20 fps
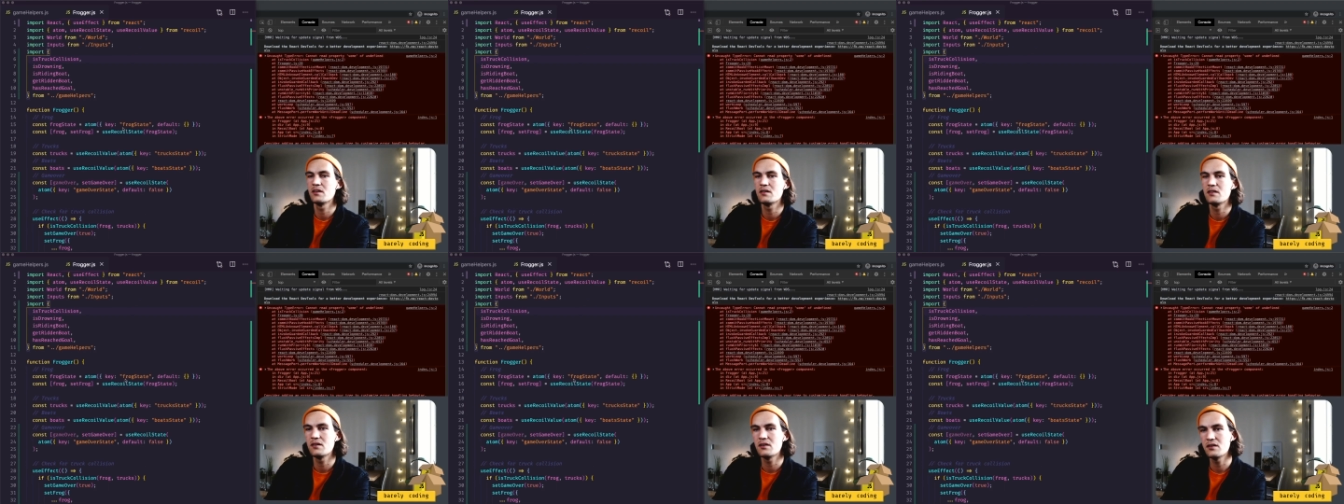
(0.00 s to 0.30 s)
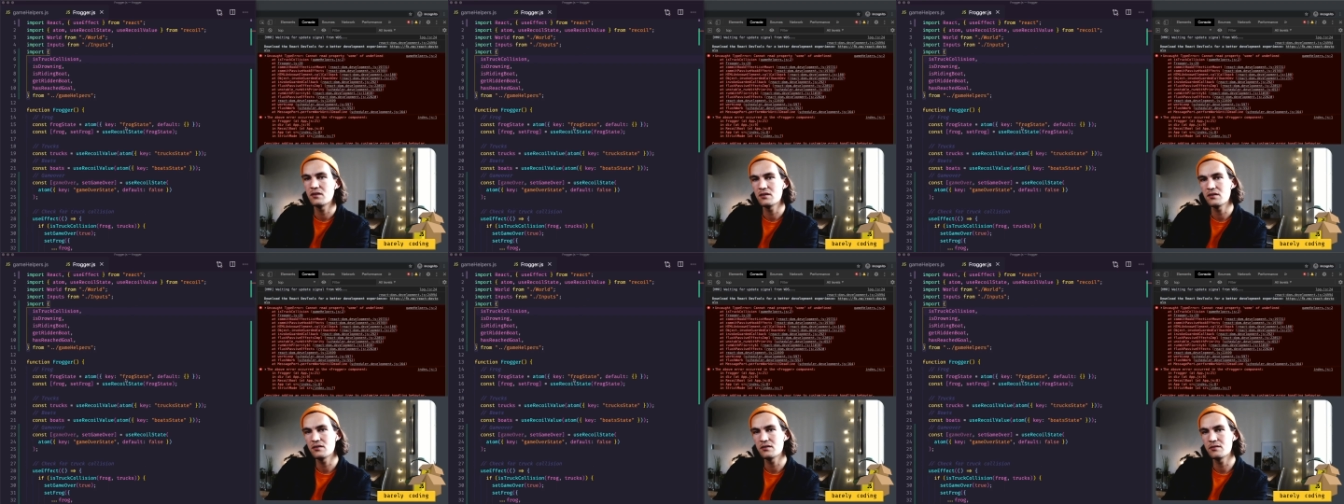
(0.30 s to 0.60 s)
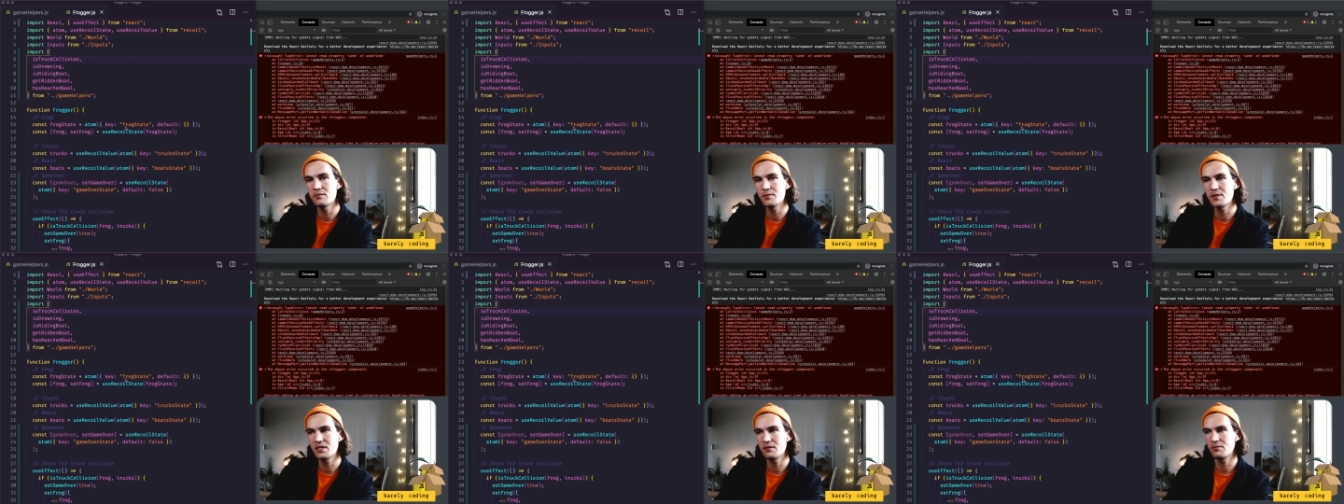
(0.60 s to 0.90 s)

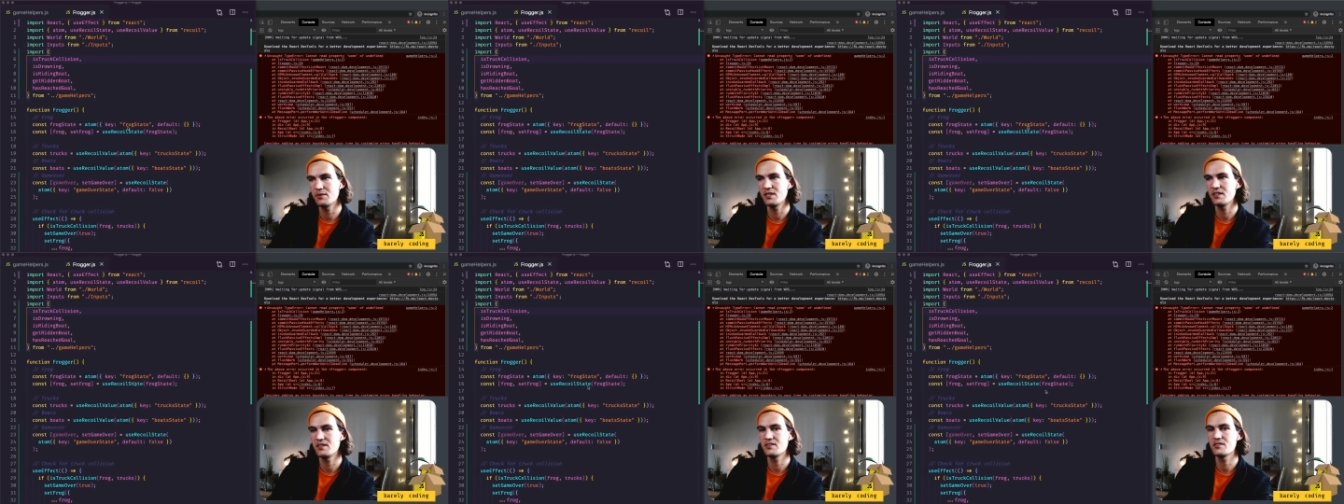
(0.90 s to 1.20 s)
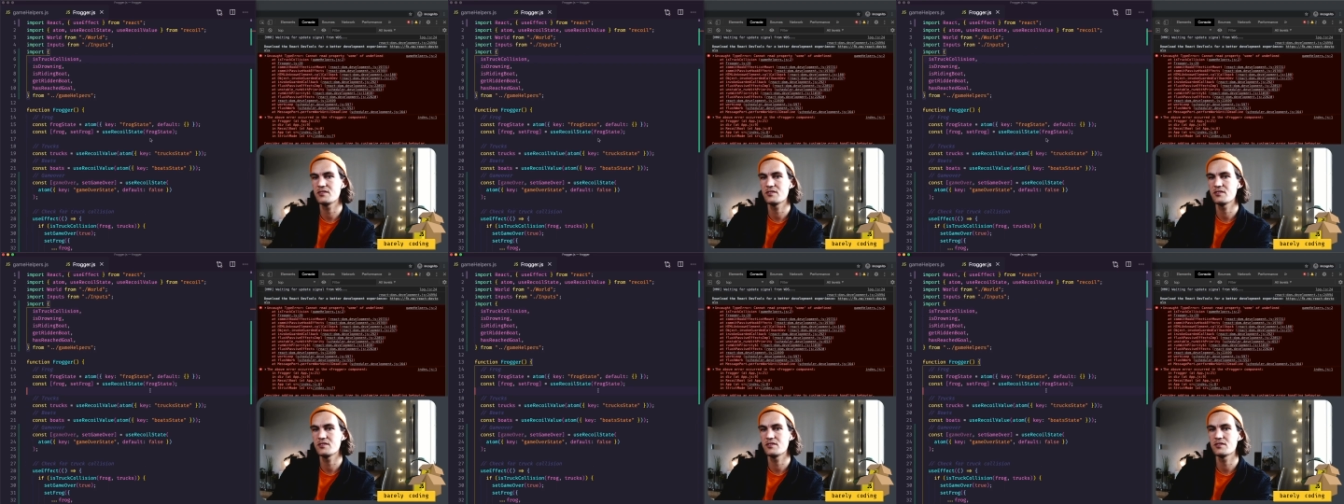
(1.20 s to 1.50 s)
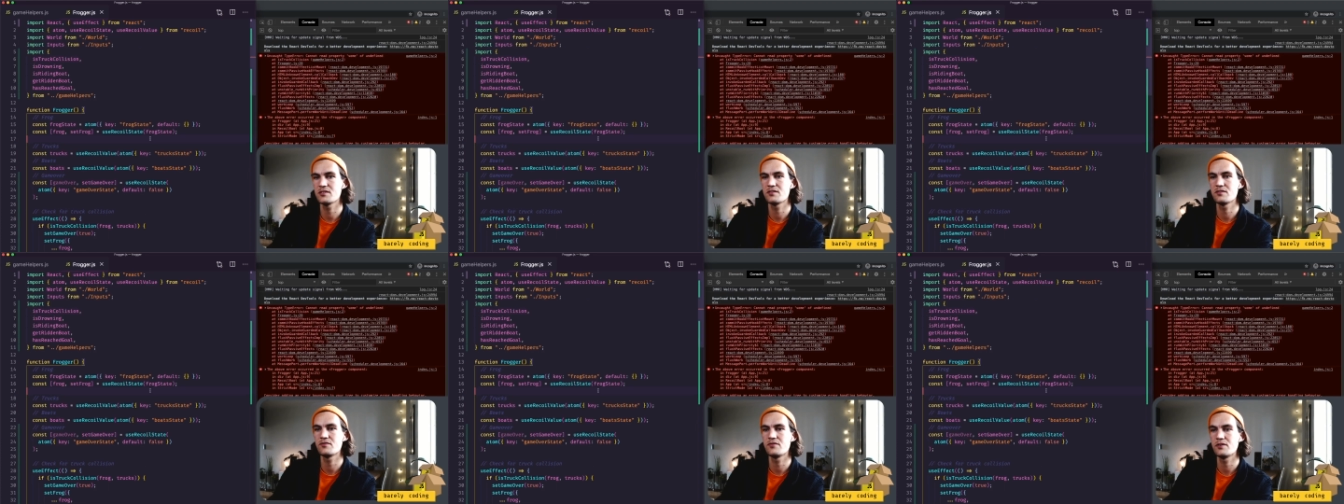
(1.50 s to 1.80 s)
Maybe it's
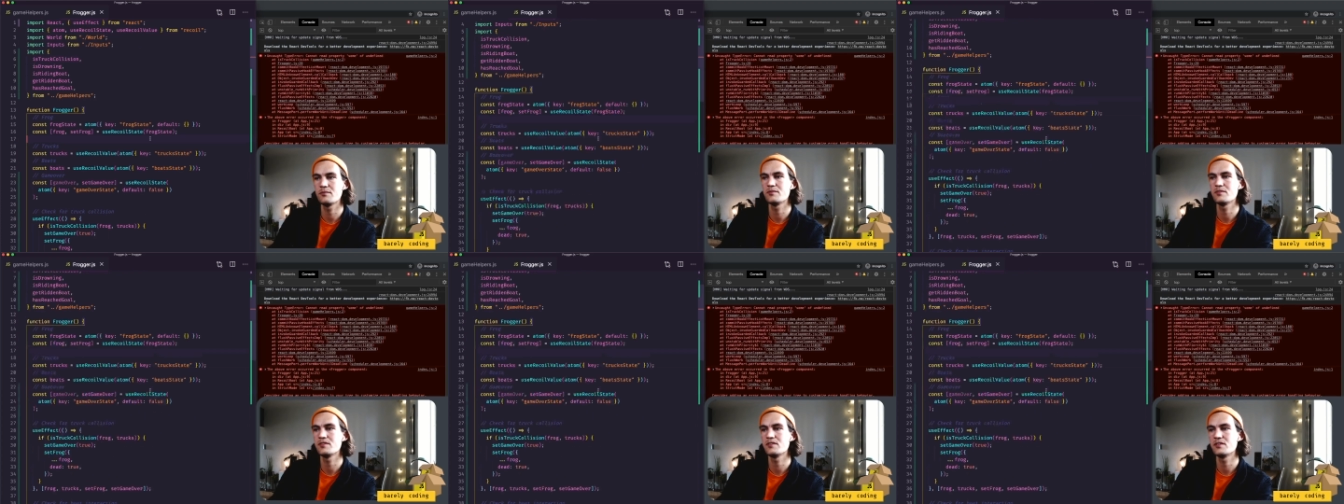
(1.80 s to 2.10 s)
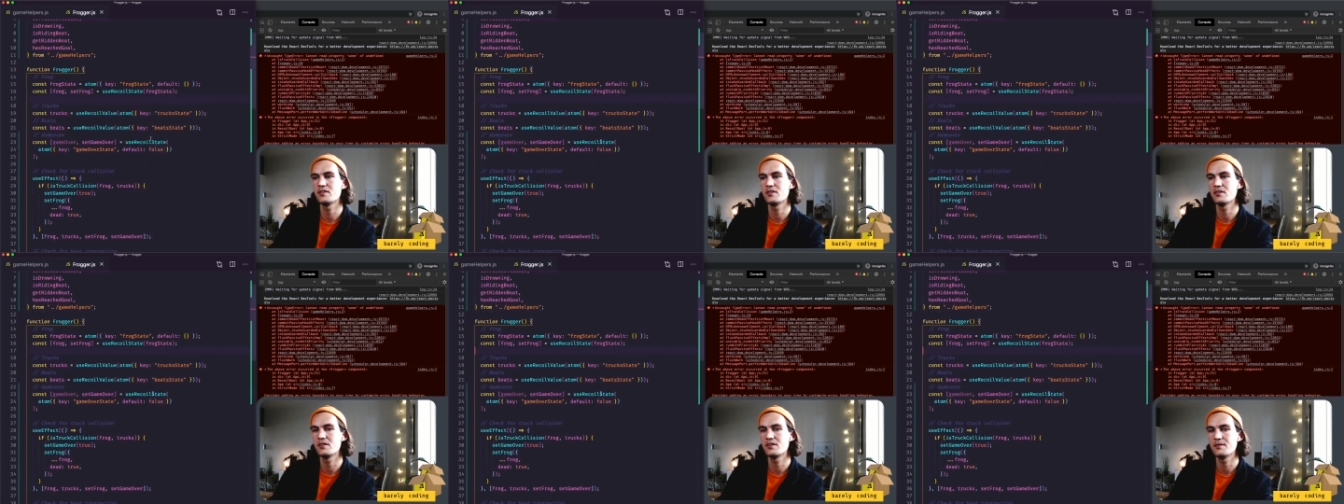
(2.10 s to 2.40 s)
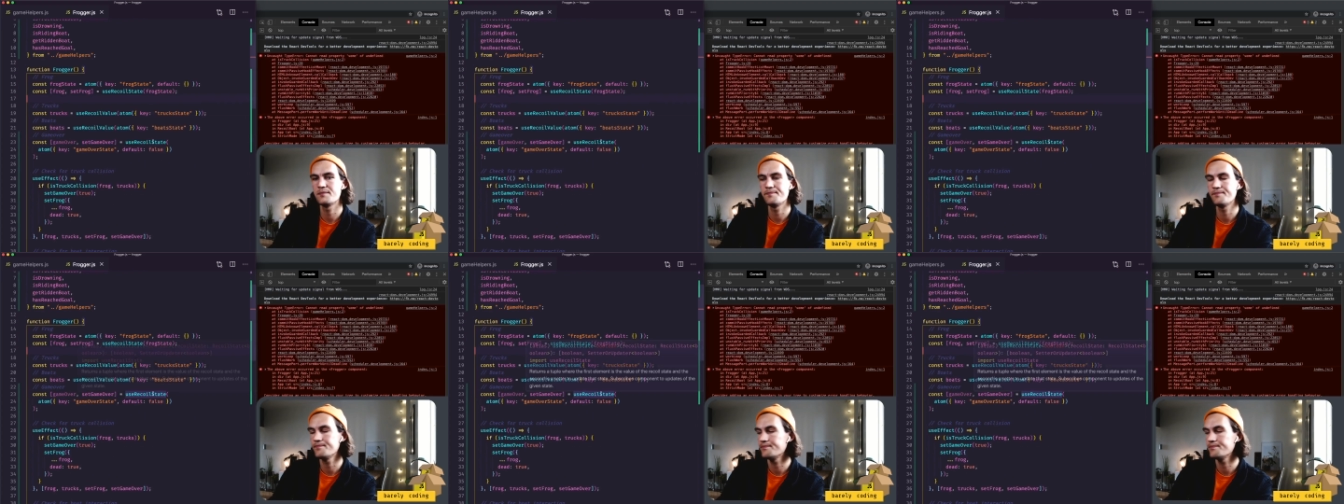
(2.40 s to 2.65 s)
just from the